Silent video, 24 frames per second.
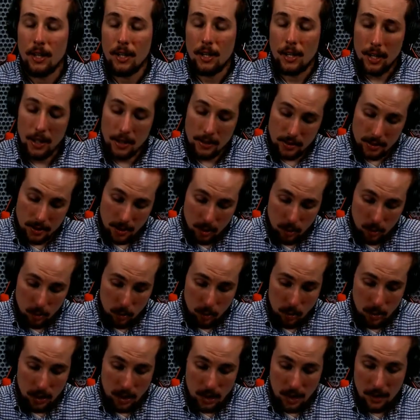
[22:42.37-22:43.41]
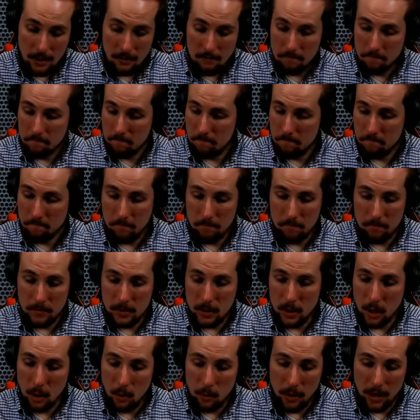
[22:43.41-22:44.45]
And so, you
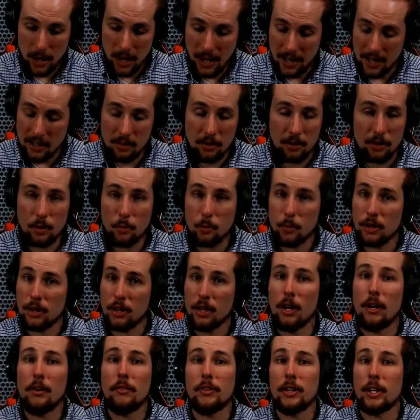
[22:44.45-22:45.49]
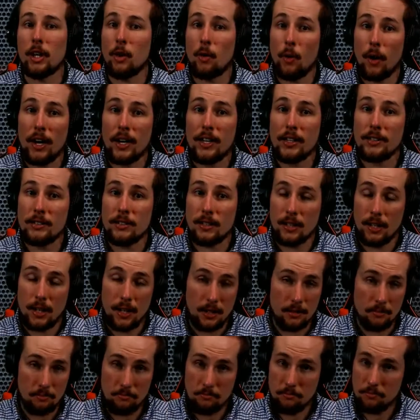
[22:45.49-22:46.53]
know, handle it with love and grace and,
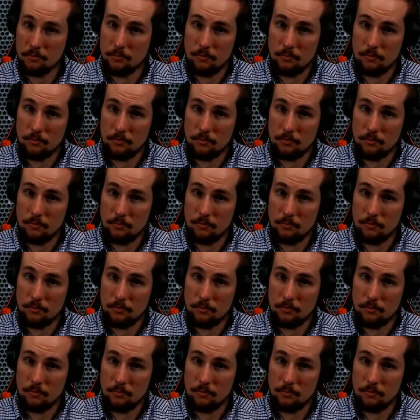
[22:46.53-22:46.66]
and